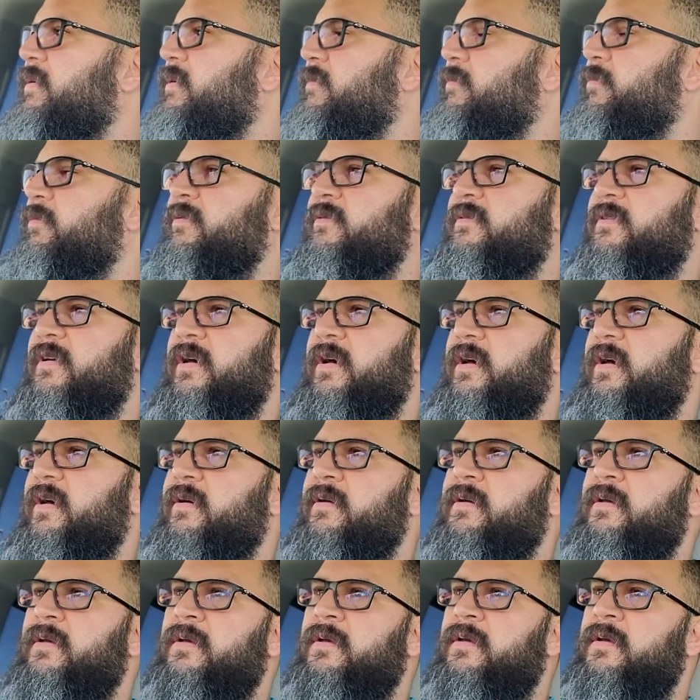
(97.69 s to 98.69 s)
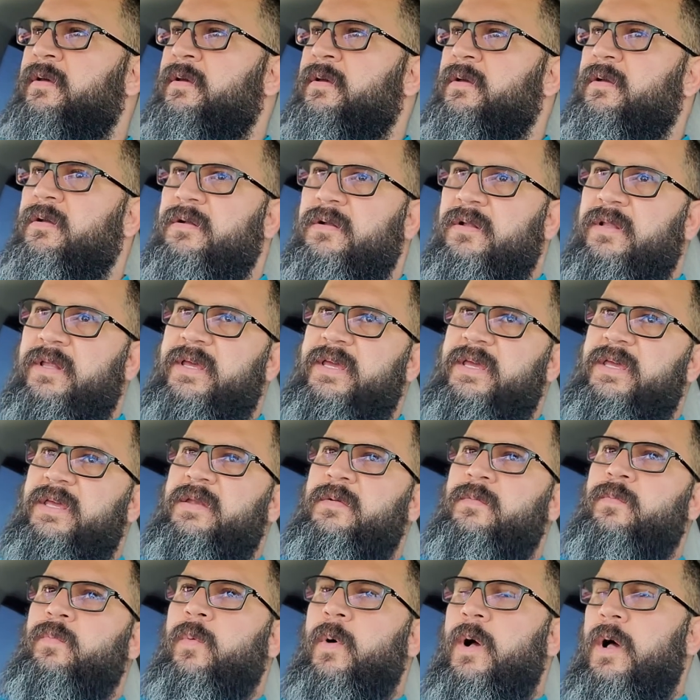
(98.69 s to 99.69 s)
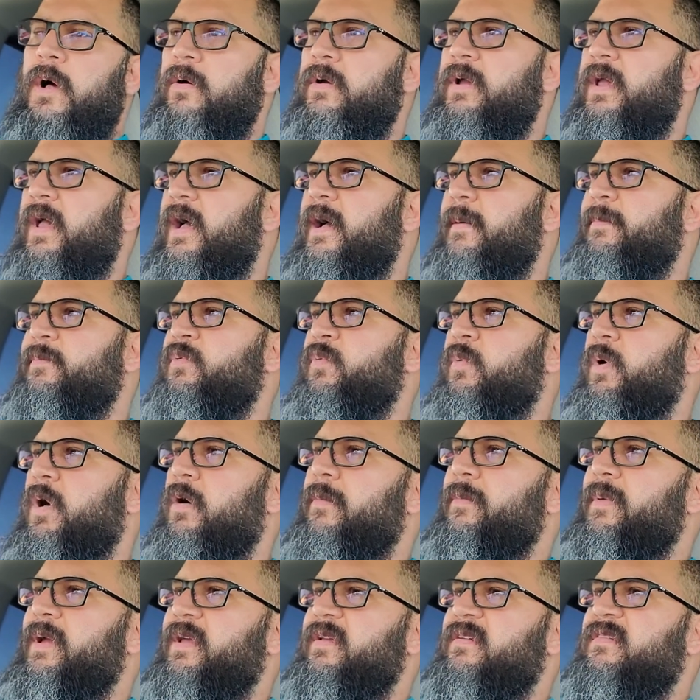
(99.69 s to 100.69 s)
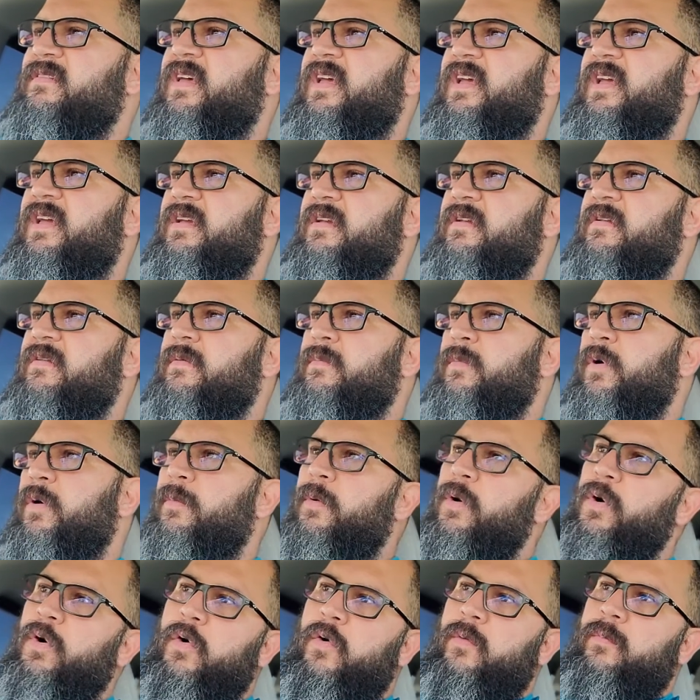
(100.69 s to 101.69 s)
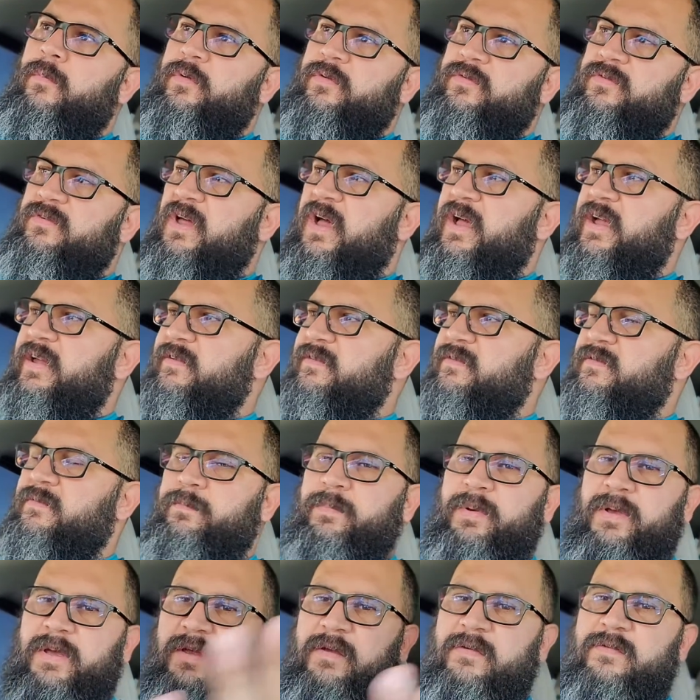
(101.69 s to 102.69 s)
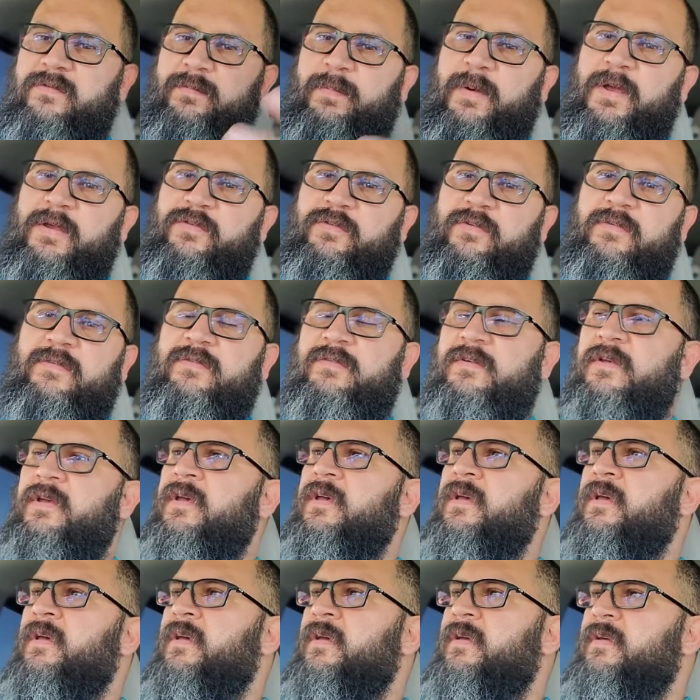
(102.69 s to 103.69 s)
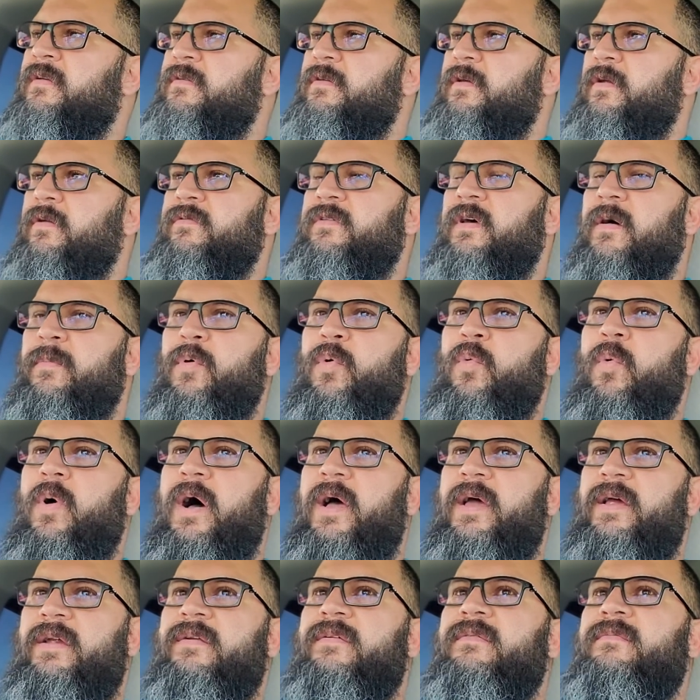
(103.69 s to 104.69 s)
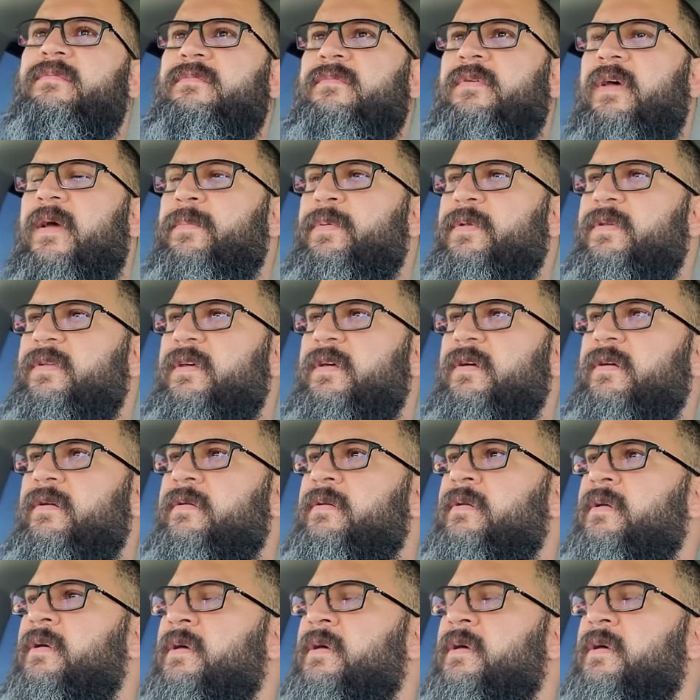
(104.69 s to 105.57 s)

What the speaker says: It was clean, well kept, well maintained. The mobile home was nice, big, spacious, double wide type of deal.